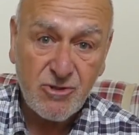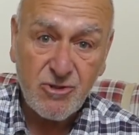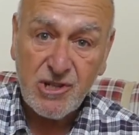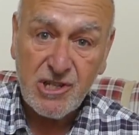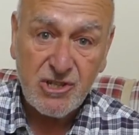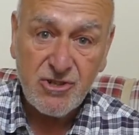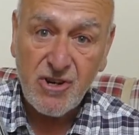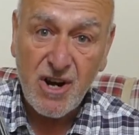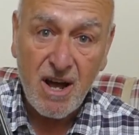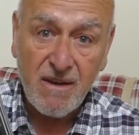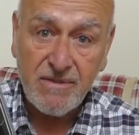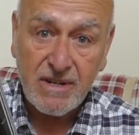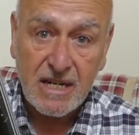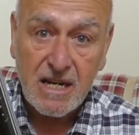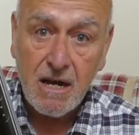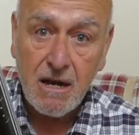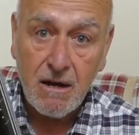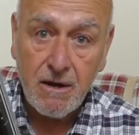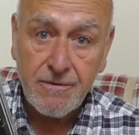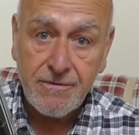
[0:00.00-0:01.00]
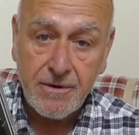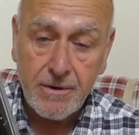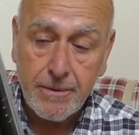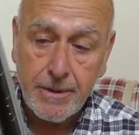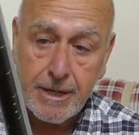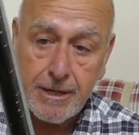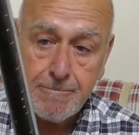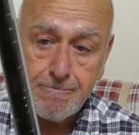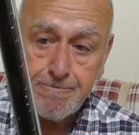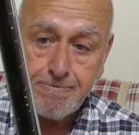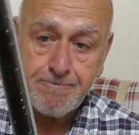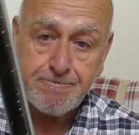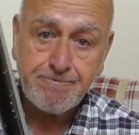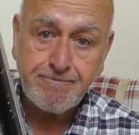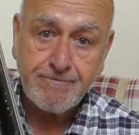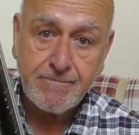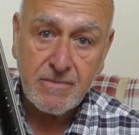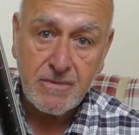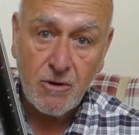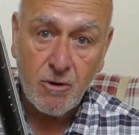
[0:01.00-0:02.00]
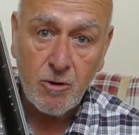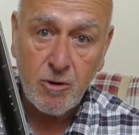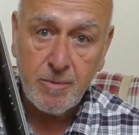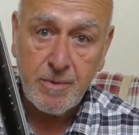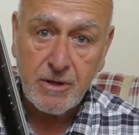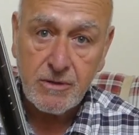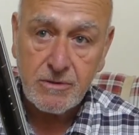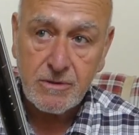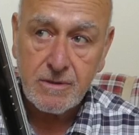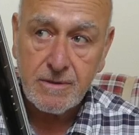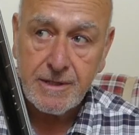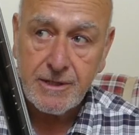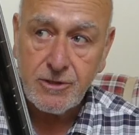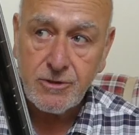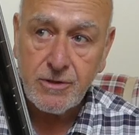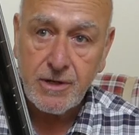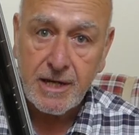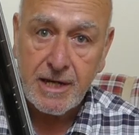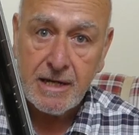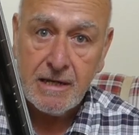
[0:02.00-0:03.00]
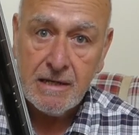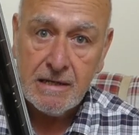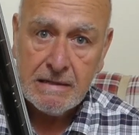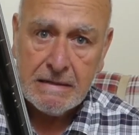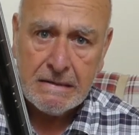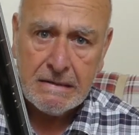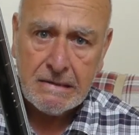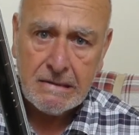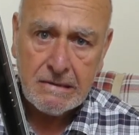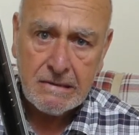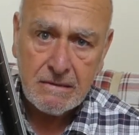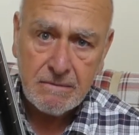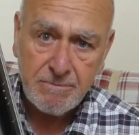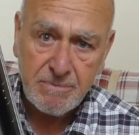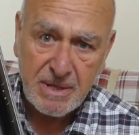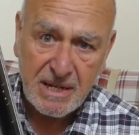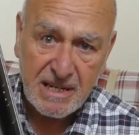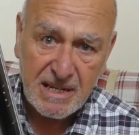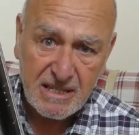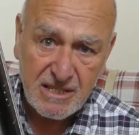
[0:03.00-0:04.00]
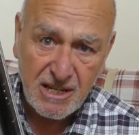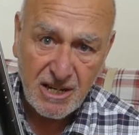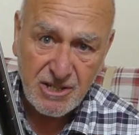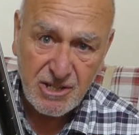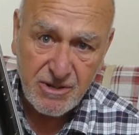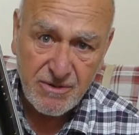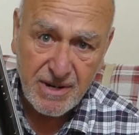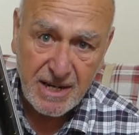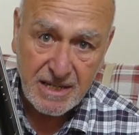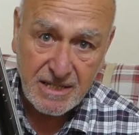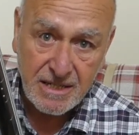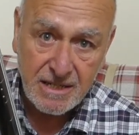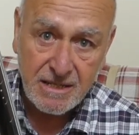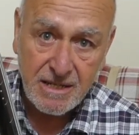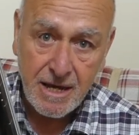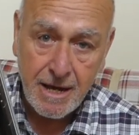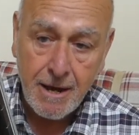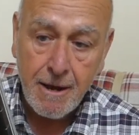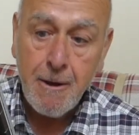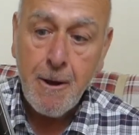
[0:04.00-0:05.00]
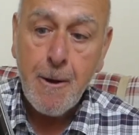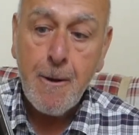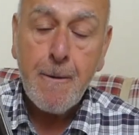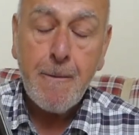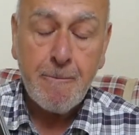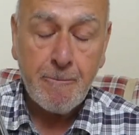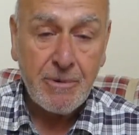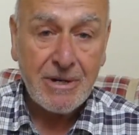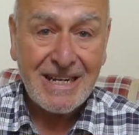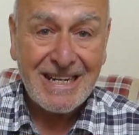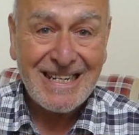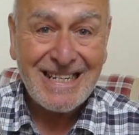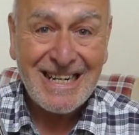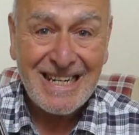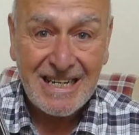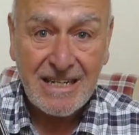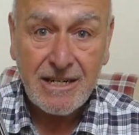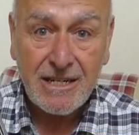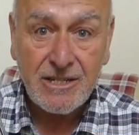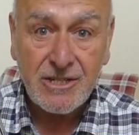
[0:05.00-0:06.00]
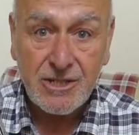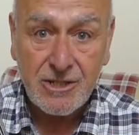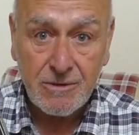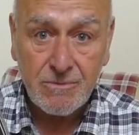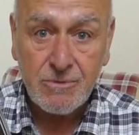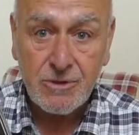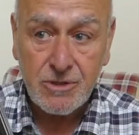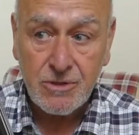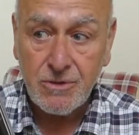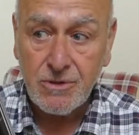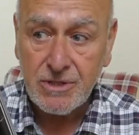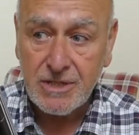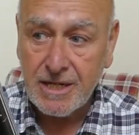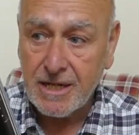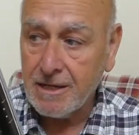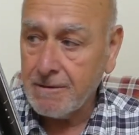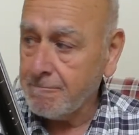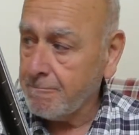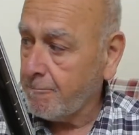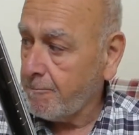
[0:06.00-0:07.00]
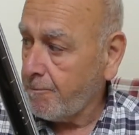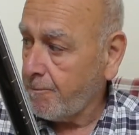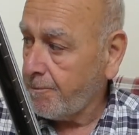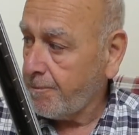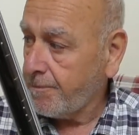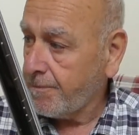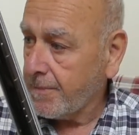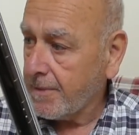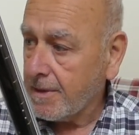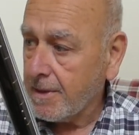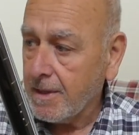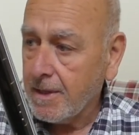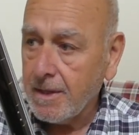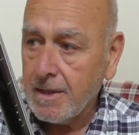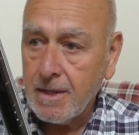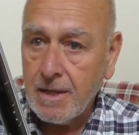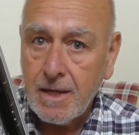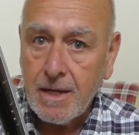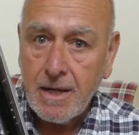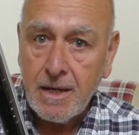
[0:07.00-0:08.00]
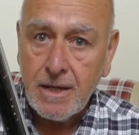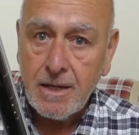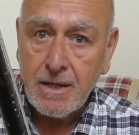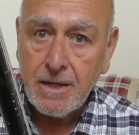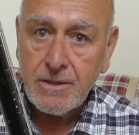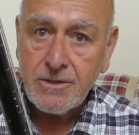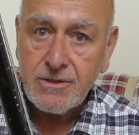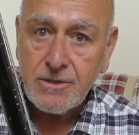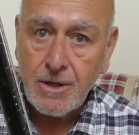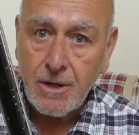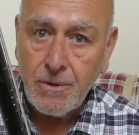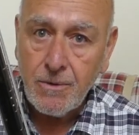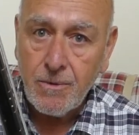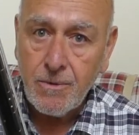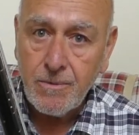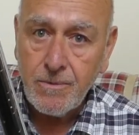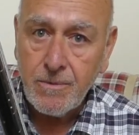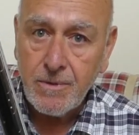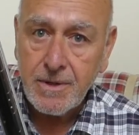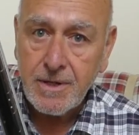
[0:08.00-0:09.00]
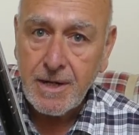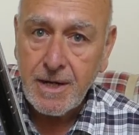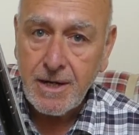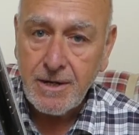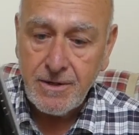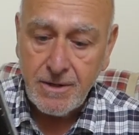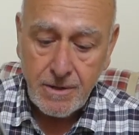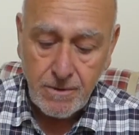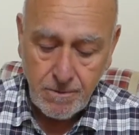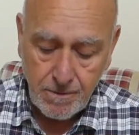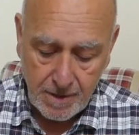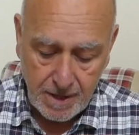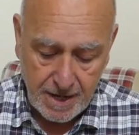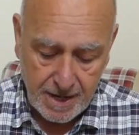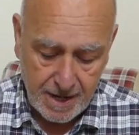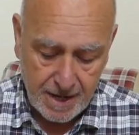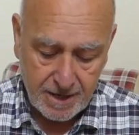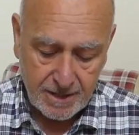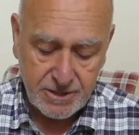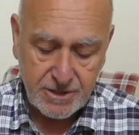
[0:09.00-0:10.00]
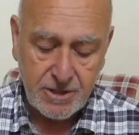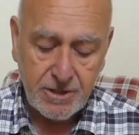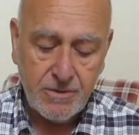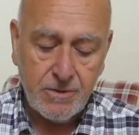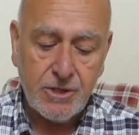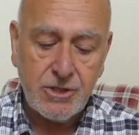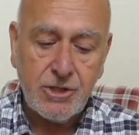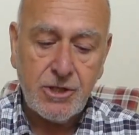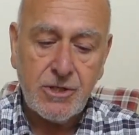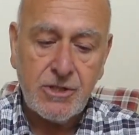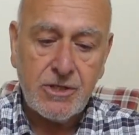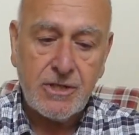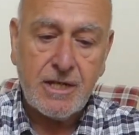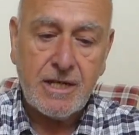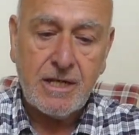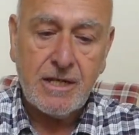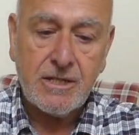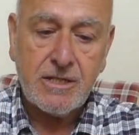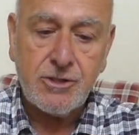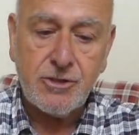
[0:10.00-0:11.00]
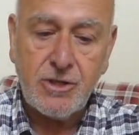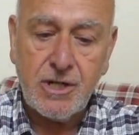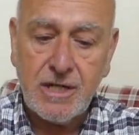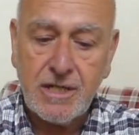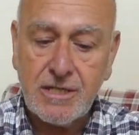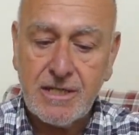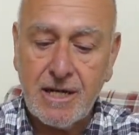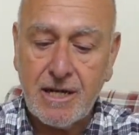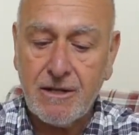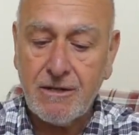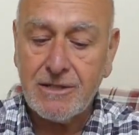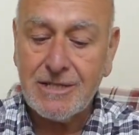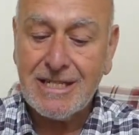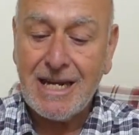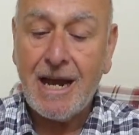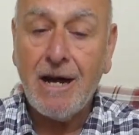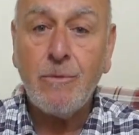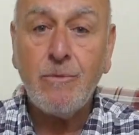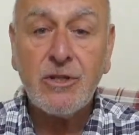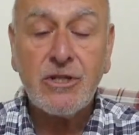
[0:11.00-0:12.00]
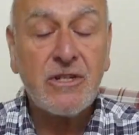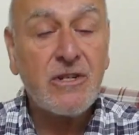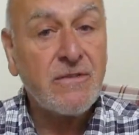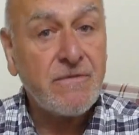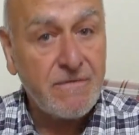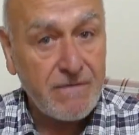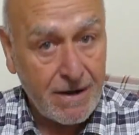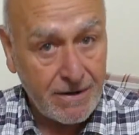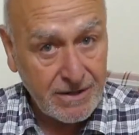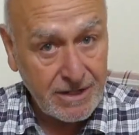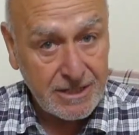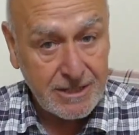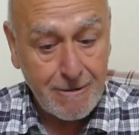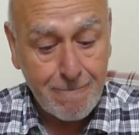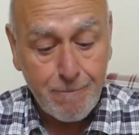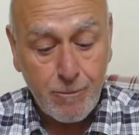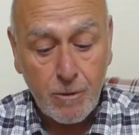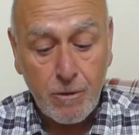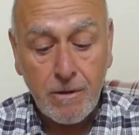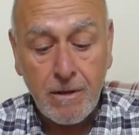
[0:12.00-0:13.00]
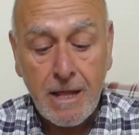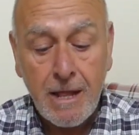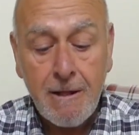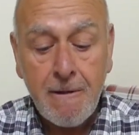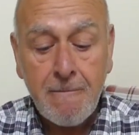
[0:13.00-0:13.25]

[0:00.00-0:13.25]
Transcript: drive a car through it, almost literally, a bit exaggerated there, but it needed some sorting. So what did I do? I had to adjust the string saddles down, which is very simple.